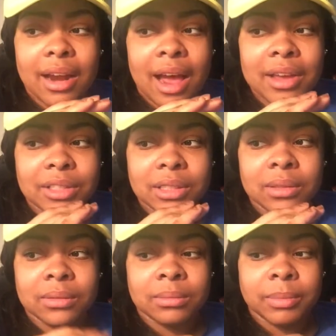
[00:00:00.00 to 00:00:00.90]
I used
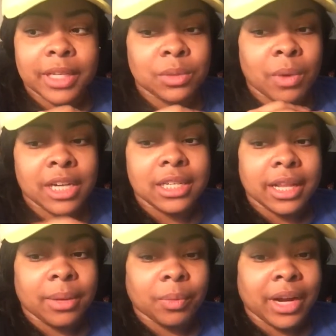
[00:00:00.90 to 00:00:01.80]
to binge watch
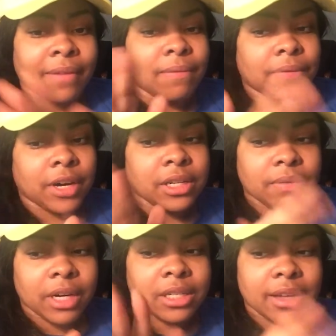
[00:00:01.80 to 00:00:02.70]
them when they first
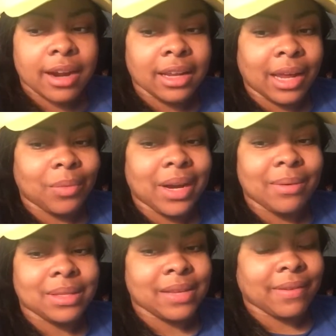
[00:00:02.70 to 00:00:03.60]
started, like when
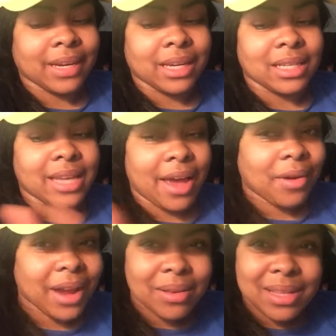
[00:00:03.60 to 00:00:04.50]
they was living in the
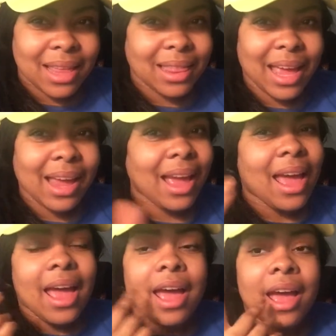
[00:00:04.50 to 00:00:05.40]
townhouse, I think.
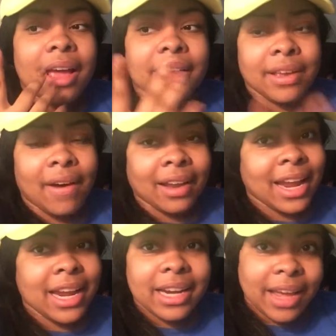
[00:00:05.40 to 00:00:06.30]
Yeah,
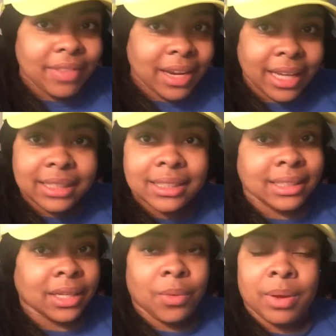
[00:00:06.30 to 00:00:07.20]
they didn't have the
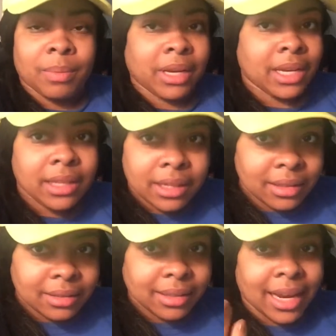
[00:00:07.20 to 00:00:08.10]
nicest equipment
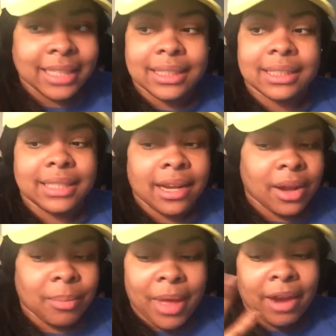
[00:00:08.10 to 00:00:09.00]
either, nicest
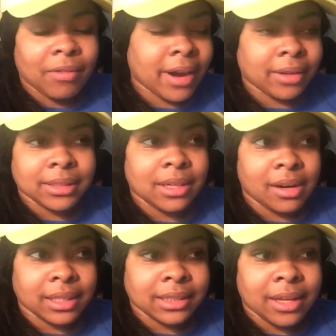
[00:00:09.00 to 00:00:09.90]
setup, backgrounds and
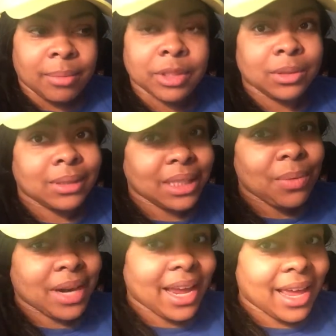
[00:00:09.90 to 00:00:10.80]
all that stuff, but you see
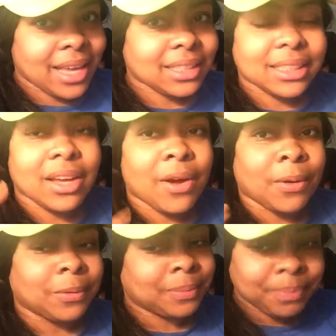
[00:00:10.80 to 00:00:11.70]
where they at.
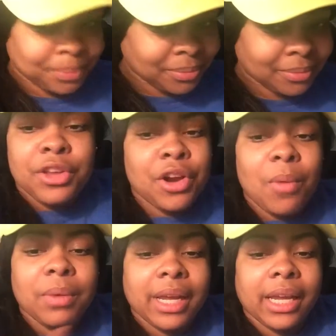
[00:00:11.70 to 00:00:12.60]
So you
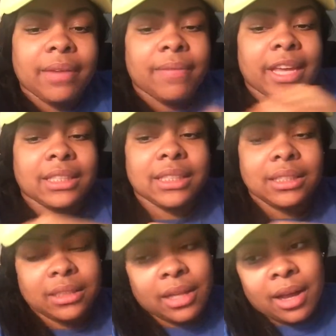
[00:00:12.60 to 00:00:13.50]
don't need fancy
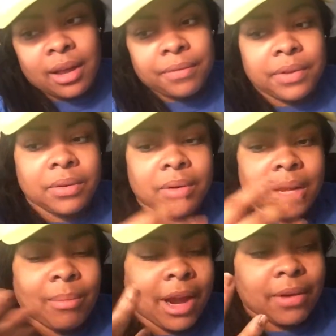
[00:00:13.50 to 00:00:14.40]
stuff, you don't
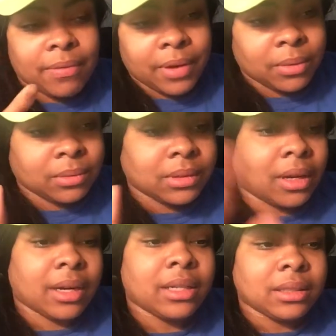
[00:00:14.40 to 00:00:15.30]
need microphones,
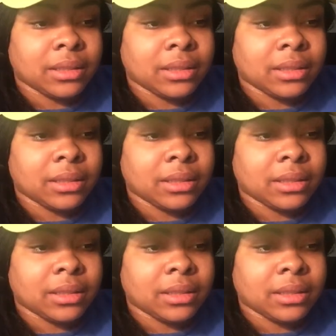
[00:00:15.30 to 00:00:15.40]
all that